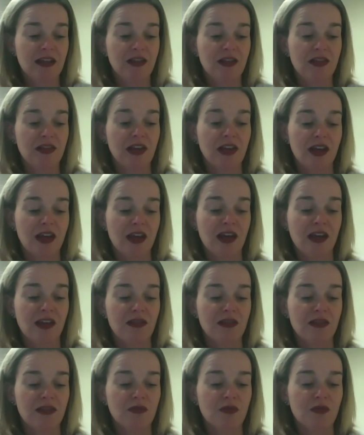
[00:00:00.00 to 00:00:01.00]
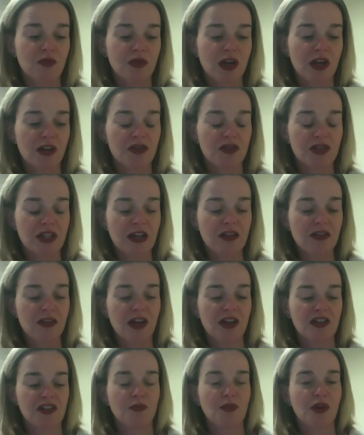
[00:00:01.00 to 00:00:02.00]
that, understanding the
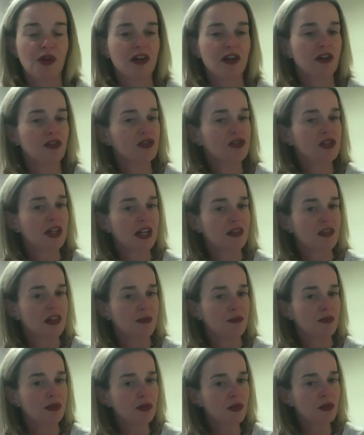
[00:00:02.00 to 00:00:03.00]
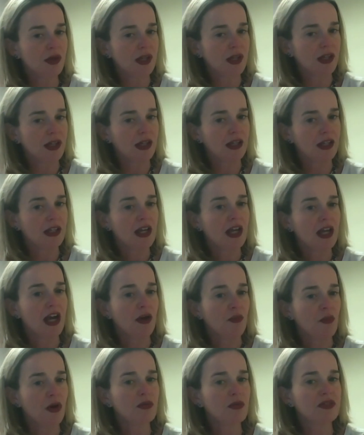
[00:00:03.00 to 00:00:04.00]
customer and understanding the employee mm-hmm.
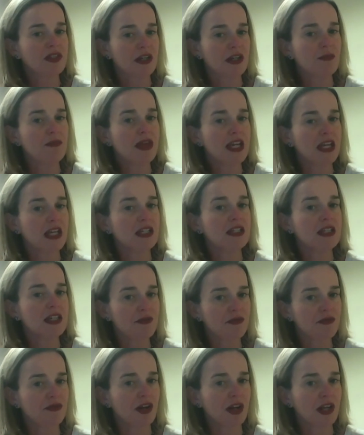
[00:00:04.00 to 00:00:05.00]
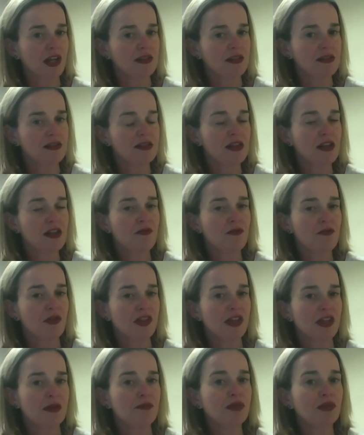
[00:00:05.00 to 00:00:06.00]
and what make a difference for
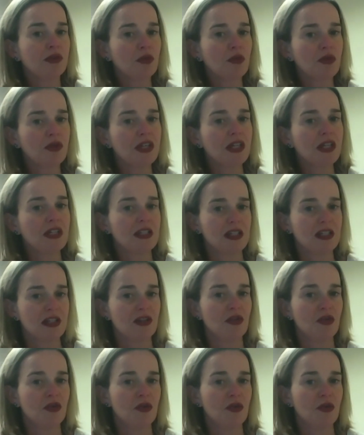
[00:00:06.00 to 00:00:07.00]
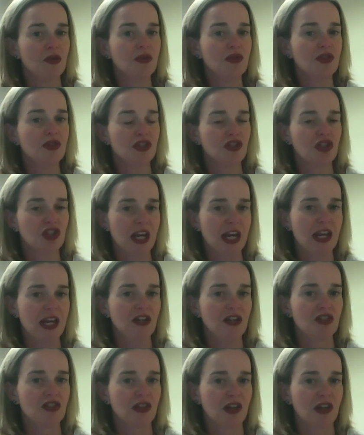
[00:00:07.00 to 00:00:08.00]
the employee to to
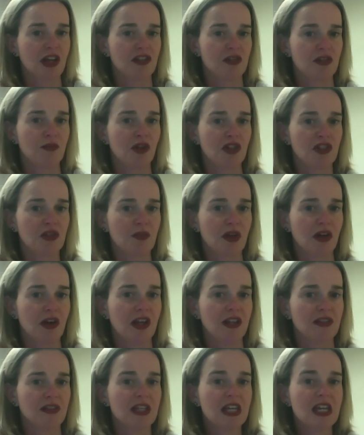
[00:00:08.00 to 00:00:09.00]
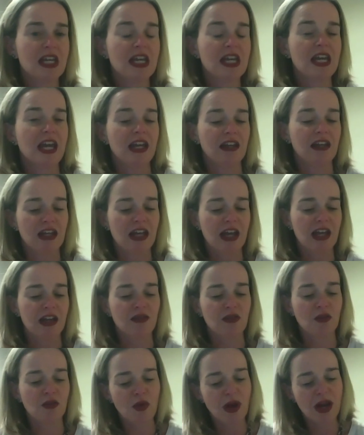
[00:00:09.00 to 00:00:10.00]
change the customer experience. Right. And
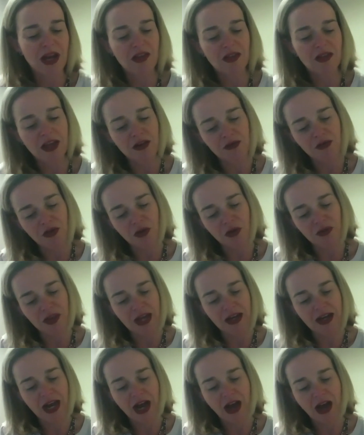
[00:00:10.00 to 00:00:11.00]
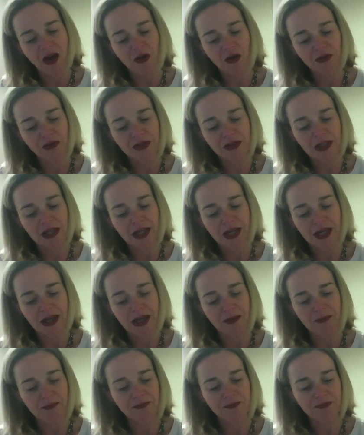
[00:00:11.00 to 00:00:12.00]
the way they rolled that out,
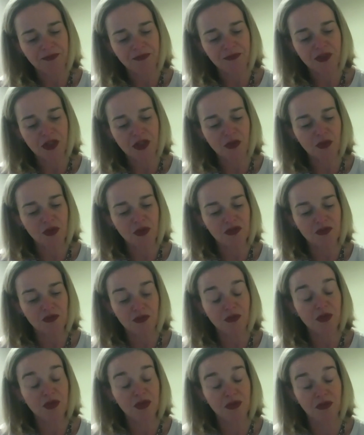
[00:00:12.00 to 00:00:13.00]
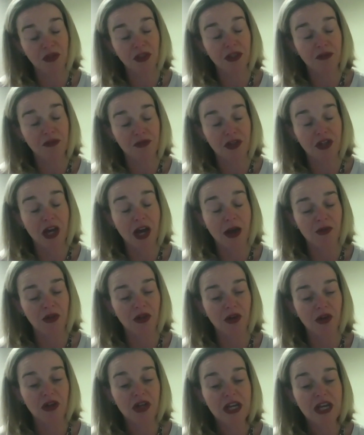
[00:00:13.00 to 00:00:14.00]
um, you know, was was really
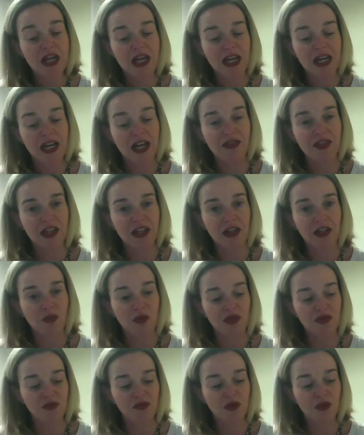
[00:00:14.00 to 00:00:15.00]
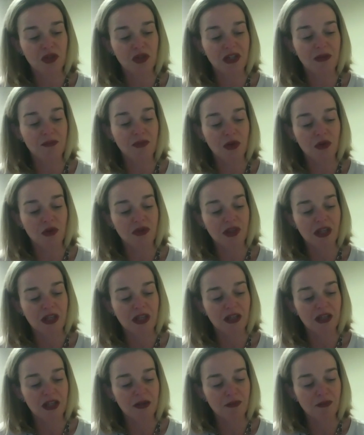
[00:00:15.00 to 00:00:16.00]
phenomenal. And I think it was rooted in both
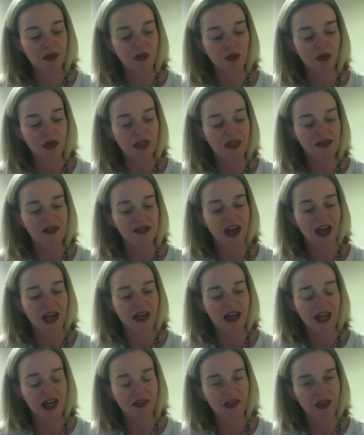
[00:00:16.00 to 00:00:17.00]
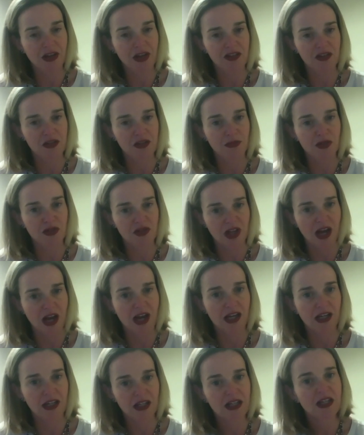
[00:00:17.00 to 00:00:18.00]
the employee side and the customer side,
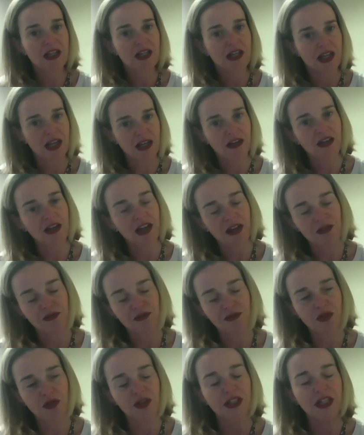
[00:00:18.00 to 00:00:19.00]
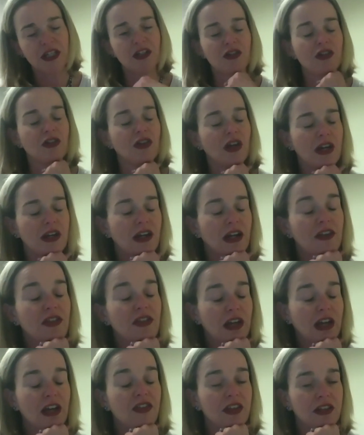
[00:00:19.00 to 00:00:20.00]
and and fully integrated. I,
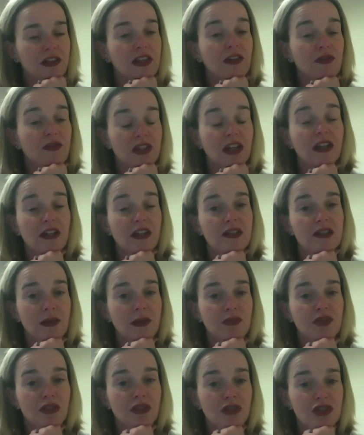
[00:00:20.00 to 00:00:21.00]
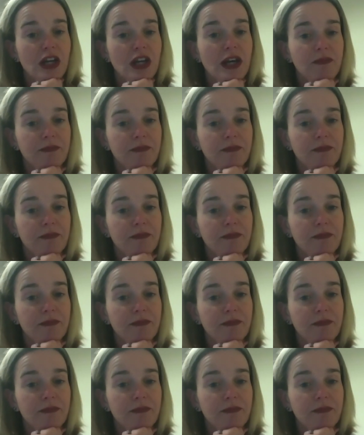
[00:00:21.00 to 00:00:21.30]
I think they've done an exceptional job.